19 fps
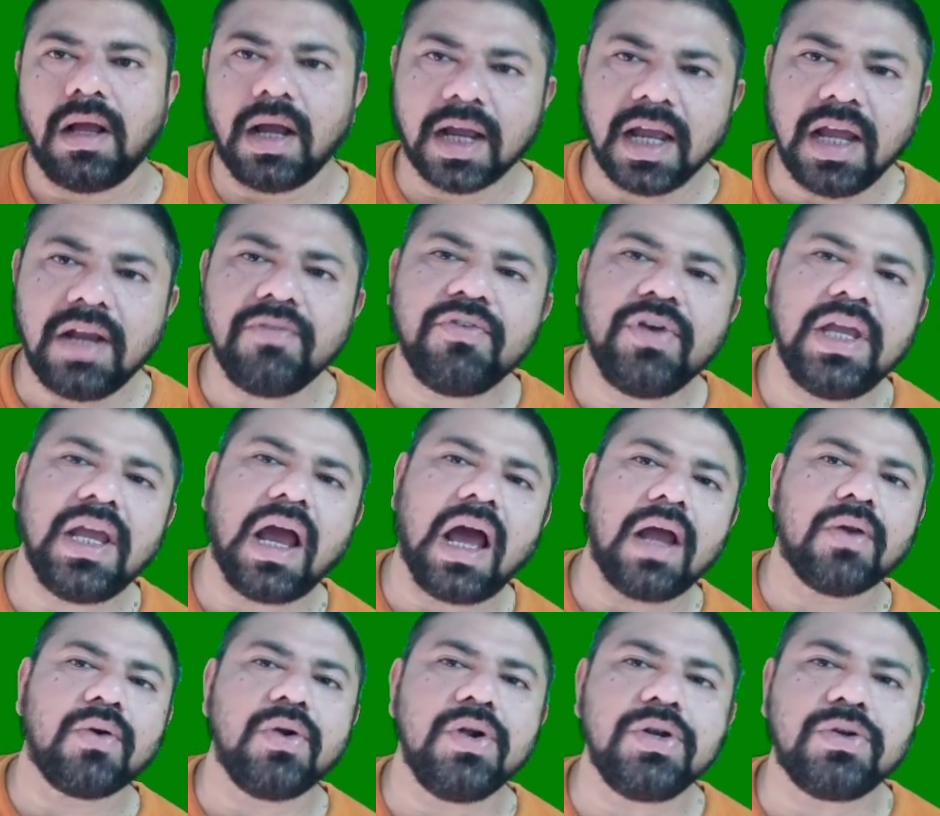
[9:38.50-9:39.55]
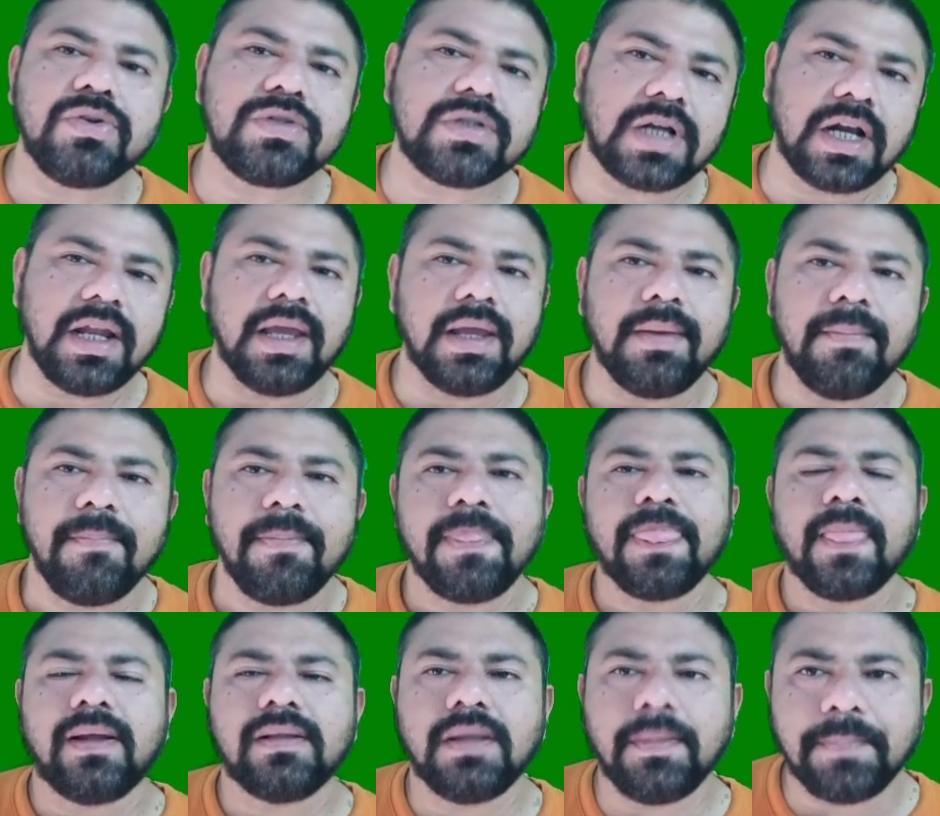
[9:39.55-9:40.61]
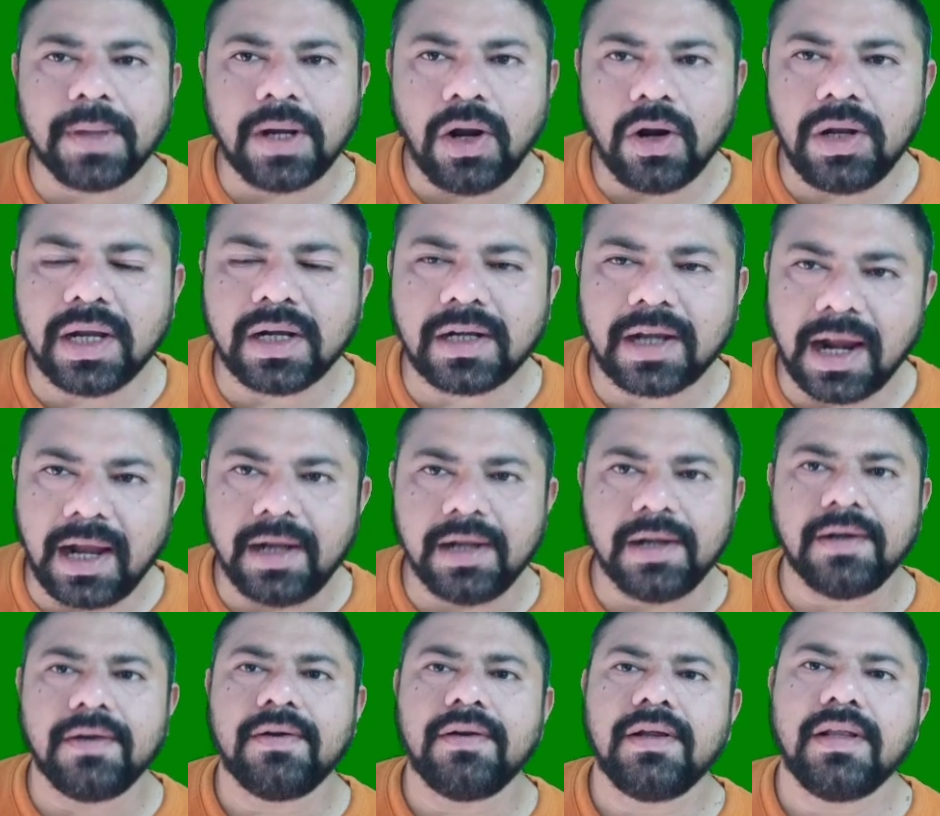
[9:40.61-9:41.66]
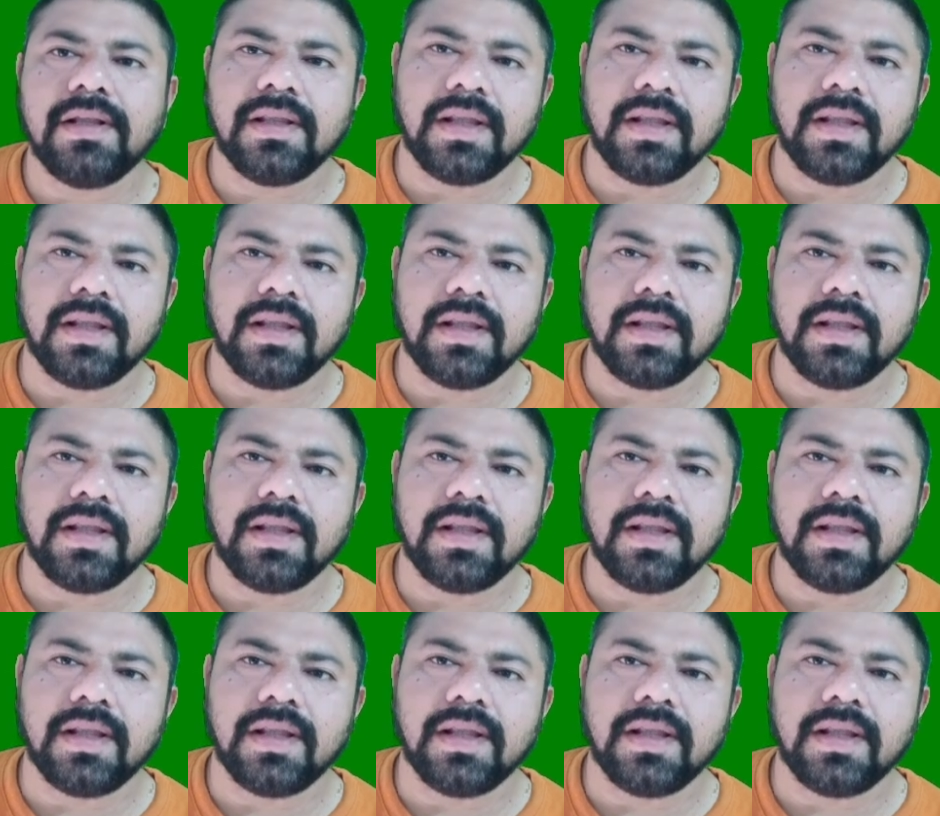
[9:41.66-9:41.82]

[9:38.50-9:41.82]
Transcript: Again, we are going to study the periodic trend,